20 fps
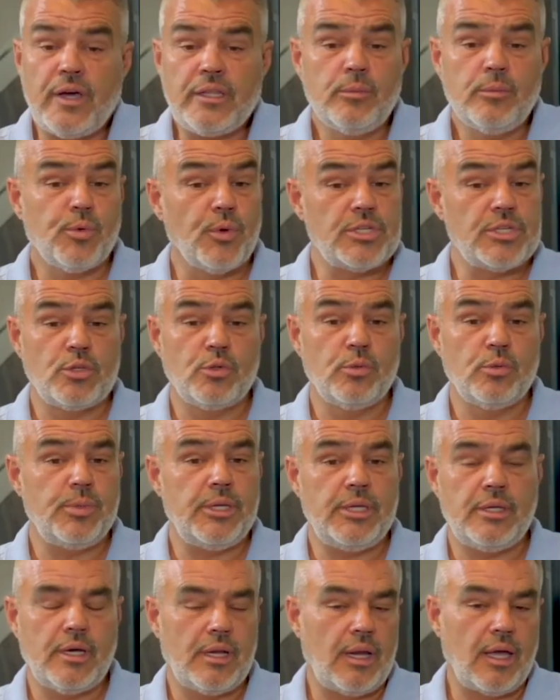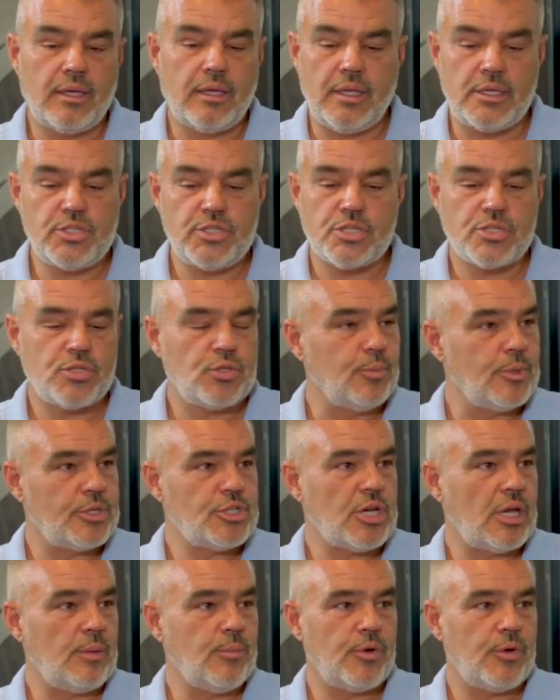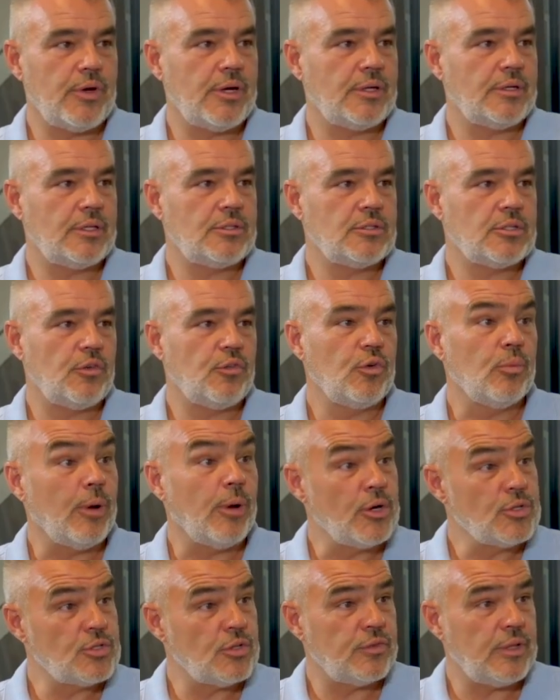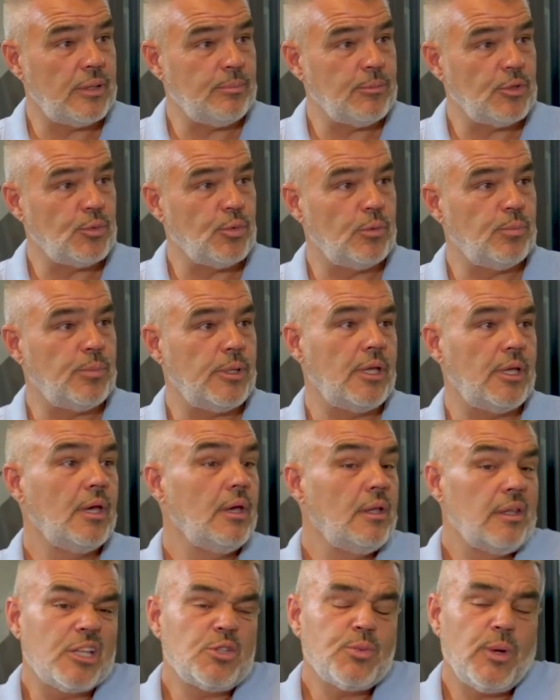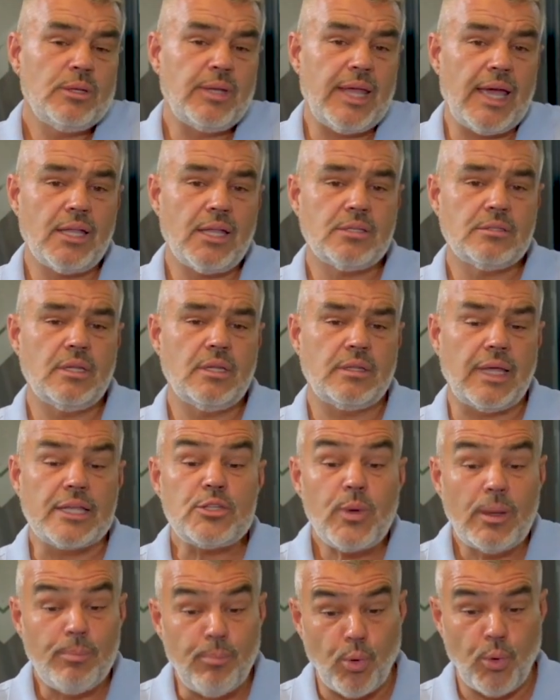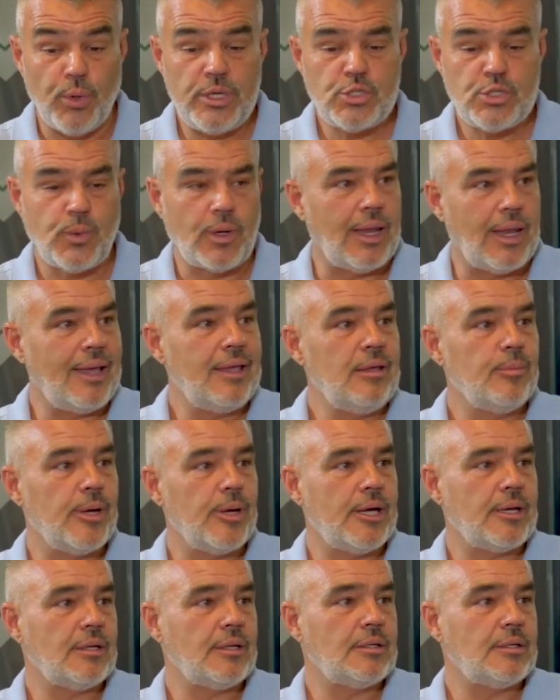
other boys, it would be like there's just too much shame around it. So for most of them, it would be... That's why boys will lie about